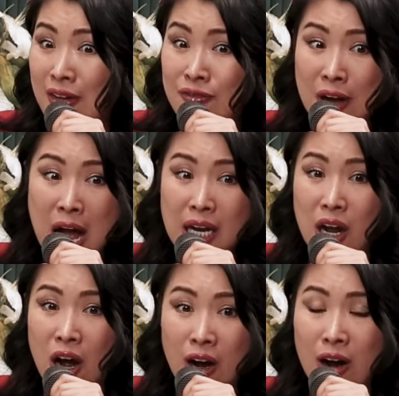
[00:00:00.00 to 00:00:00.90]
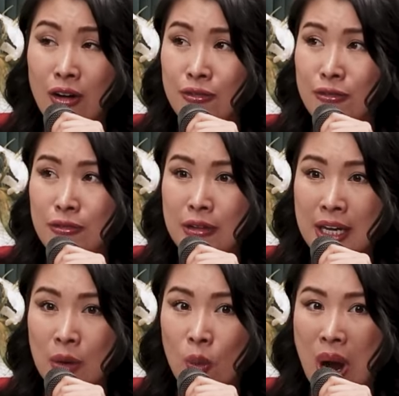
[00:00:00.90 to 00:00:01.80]
Like, fuck off.
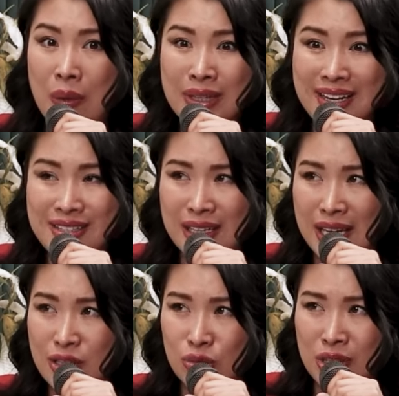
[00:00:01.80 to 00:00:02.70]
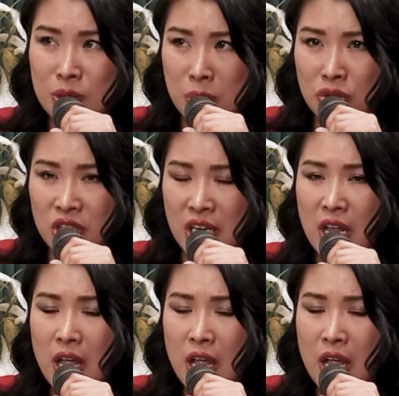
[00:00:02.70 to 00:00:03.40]
Like, why would I say yes to this bullshit?